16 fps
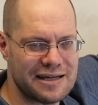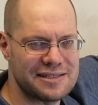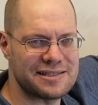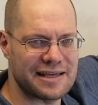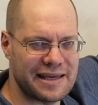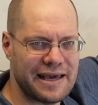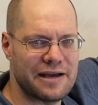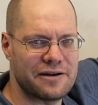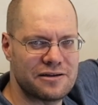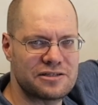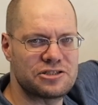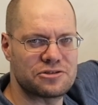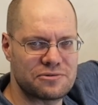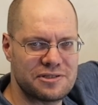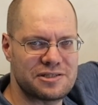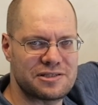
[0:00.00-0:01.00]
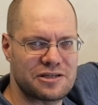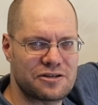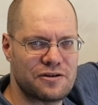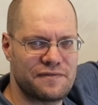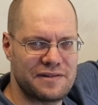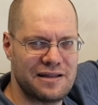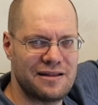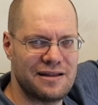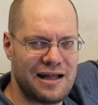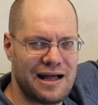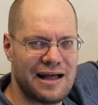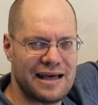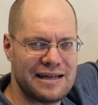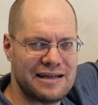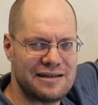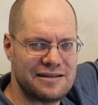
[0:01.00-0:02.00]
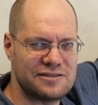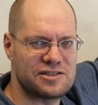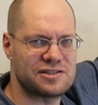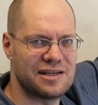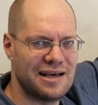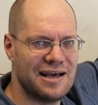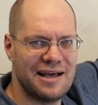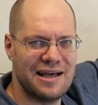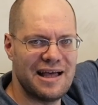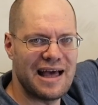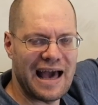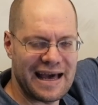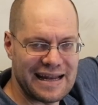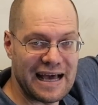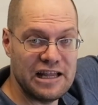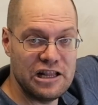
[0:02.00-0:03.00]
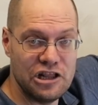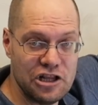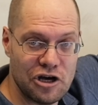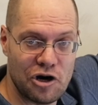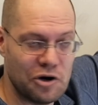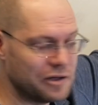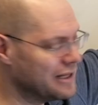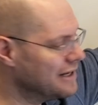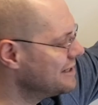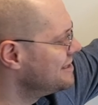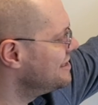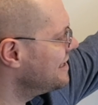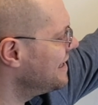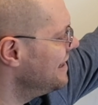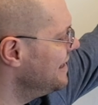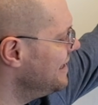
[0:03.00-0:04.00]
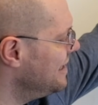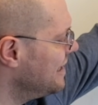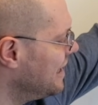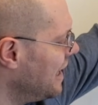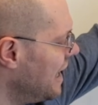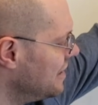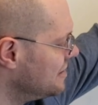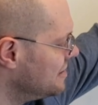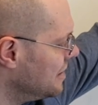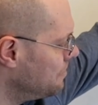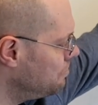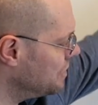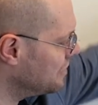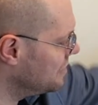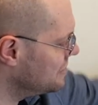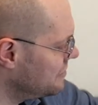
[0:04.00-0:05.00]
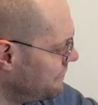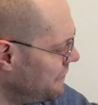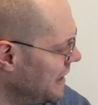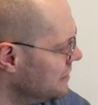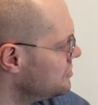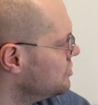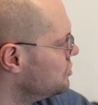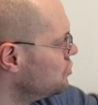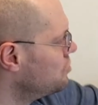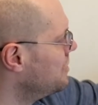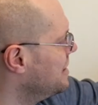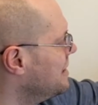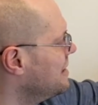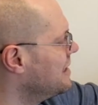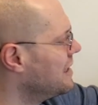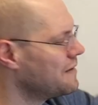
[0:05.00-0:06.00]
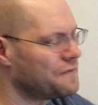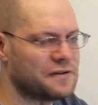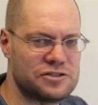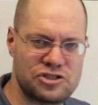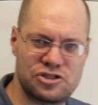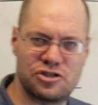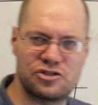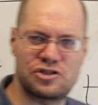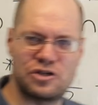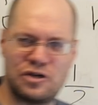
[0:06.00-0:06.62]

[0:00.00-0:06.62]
It's a characteristic of the line, and it's and I know that it's a clean concept because if I zoom in enough, it's just